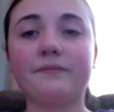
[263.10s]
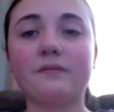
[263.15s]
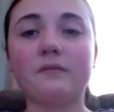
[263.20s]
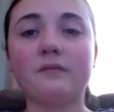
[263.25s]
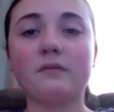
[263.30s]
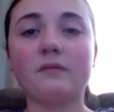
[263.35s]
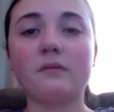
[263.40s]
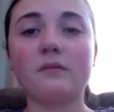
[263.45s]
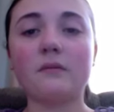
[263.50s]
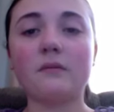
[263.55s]

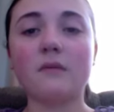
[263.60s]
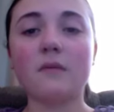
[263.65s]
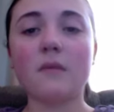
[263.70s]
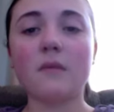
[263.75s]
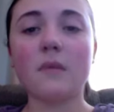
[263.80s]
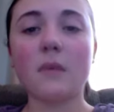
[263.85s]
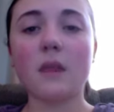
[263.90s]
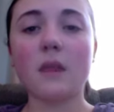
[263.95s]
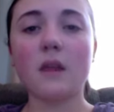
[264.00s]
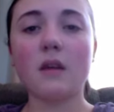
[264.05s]

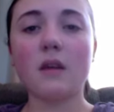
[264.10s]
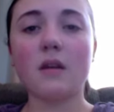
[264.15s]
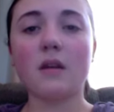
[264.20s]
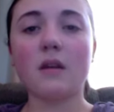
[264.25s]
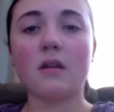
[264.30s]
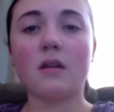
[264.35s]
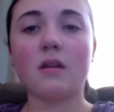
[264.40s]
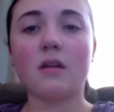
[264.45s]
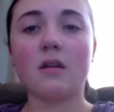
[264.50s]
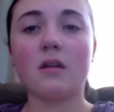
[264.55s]

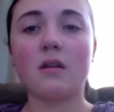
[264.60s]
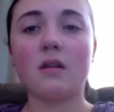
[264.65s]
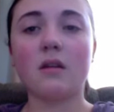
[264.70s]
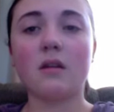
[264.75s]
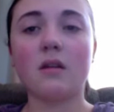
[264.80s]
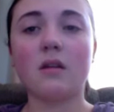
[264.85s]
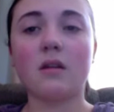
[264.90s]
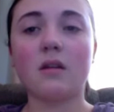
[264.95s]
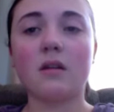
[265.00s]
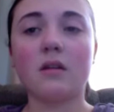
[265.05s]

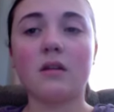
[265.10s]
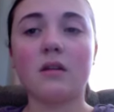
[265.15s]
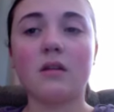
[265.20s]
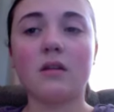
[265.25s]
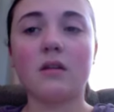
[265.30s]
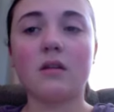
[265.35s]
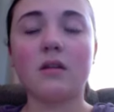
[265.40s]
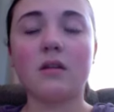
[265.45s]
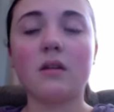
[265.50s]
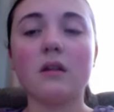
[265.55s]

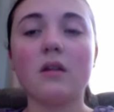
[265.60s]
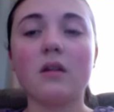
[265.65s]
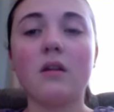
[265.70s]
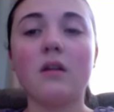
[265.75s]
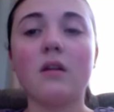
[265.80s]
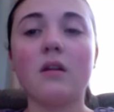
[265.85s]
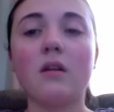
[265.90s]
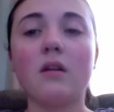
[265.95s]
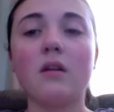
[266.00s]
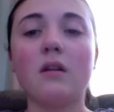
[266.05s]

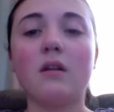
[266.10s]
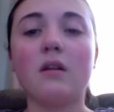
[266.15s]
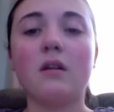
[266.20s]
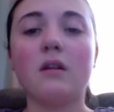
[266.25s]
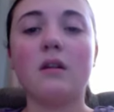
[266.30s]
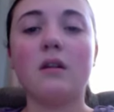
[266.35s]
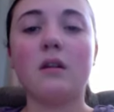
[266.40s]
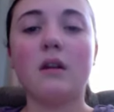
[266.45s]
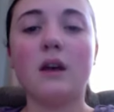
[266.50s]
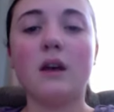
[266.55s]

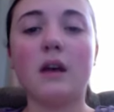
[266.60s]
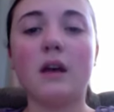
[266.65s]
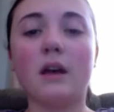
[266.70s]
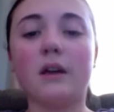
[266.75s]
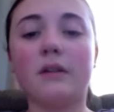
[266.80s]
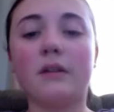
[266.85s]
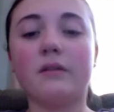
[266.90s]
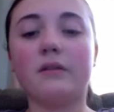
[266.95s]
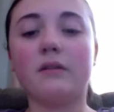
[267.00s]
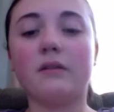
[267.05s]

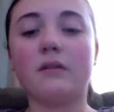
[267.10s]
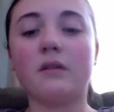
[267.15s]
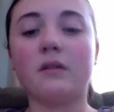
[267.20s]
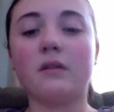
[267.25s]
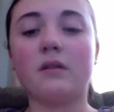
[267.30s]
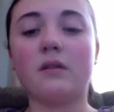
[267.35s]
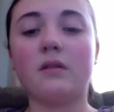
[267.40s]
No one is speaking in this clip.